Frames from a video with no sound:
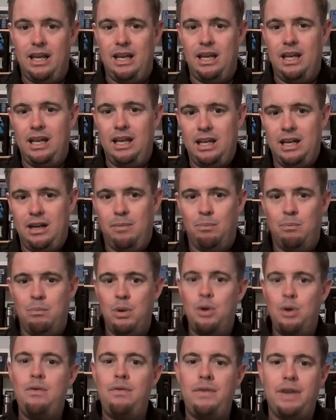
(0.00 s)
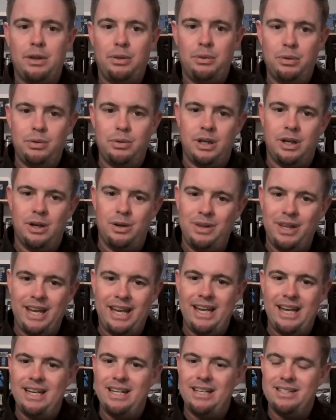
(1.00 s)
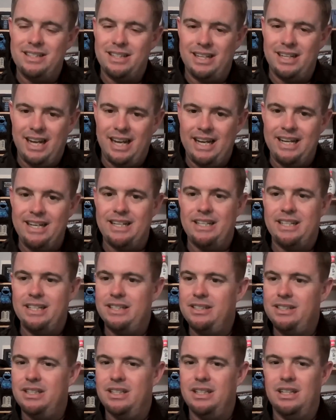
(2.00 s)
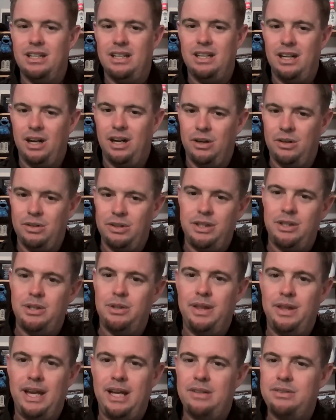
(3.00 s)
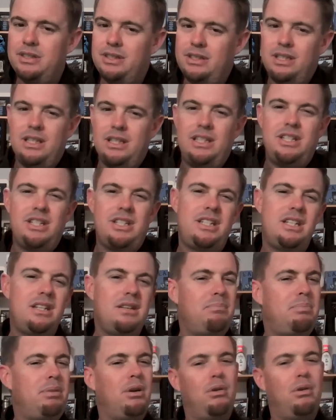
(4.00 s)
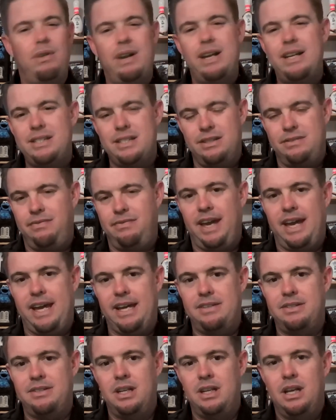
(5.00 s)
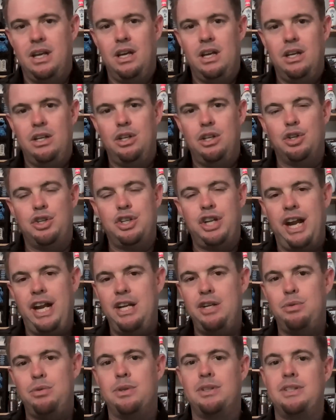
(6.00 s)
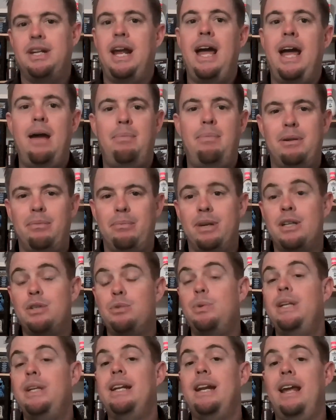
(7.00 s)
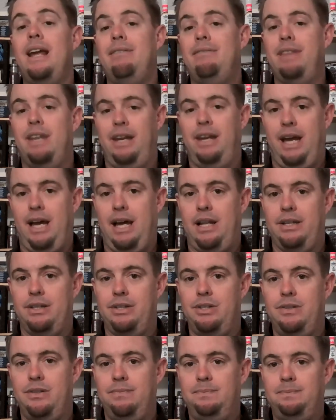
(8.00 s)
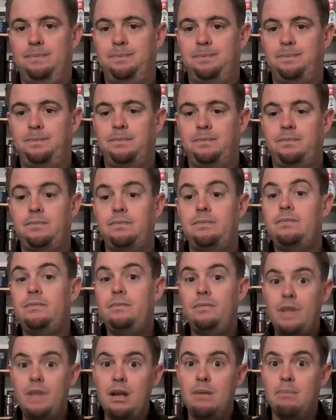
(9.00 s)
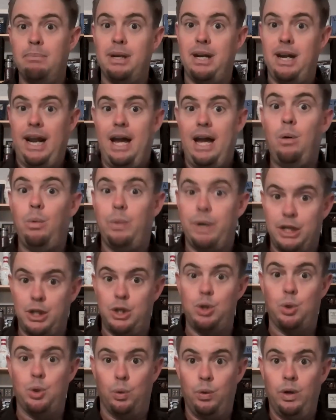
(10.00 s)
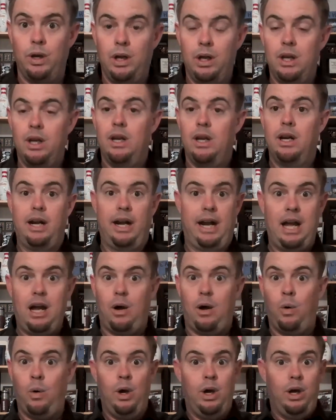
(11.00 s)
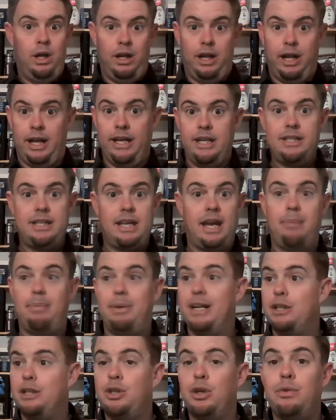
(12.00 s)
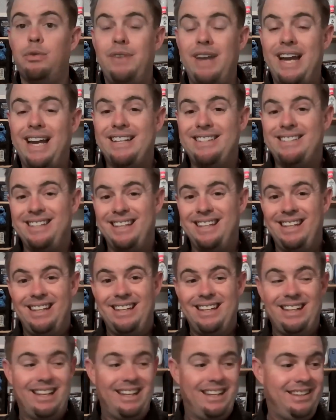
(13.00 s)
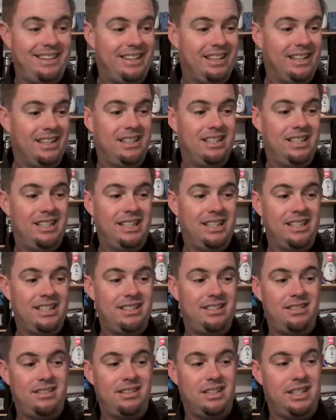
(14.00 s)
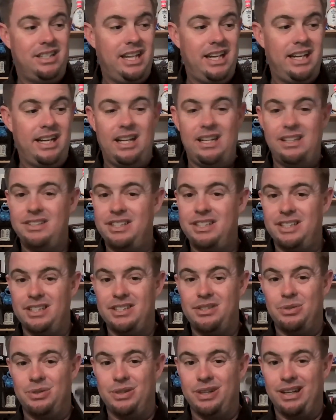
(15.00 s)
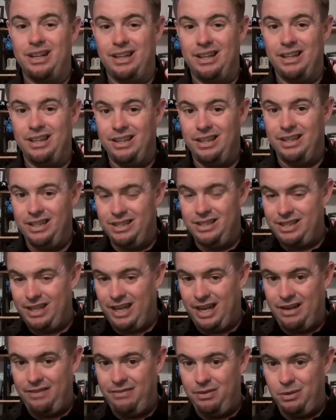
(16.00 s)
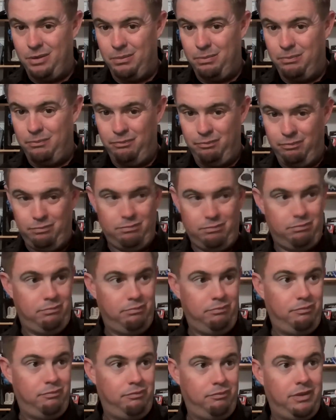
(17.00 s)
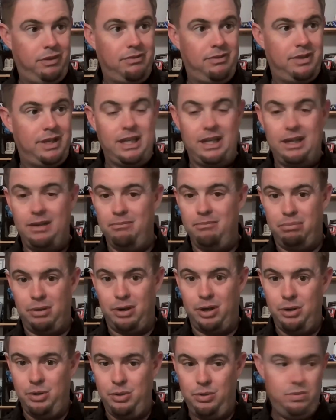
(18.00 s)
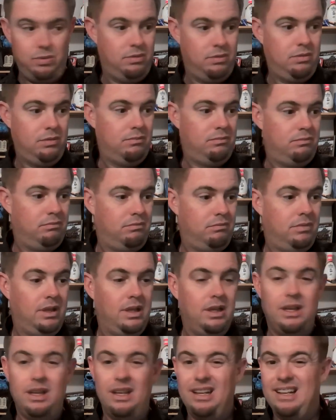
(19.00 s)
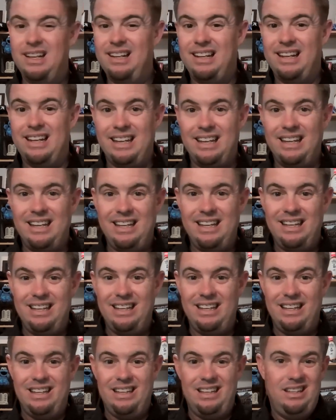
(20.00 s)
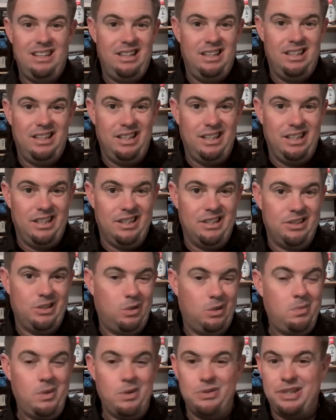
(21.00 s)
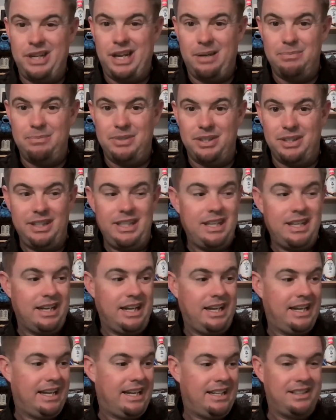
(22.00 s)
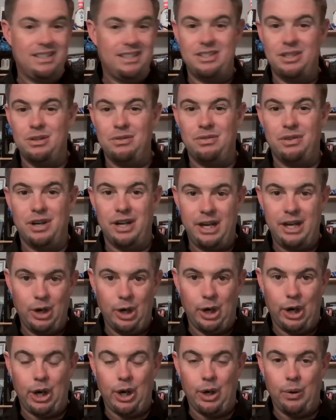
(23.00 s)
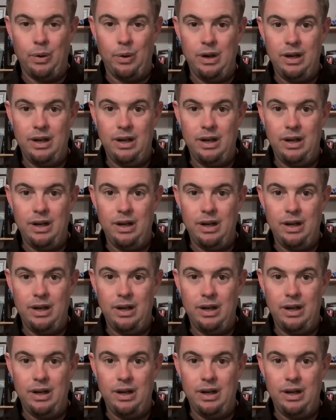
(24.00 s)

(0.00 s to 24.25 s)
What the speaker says: in moving through, the 80s and the 90s and early 2000s, it just didn't progress as fast. Your change wasn't happening because we didn't have the knowledge. But now we do. Now that happening so fast that is the technology that's on this iPhone 15 Pro that is almost obsolete. And I got this over a year ago.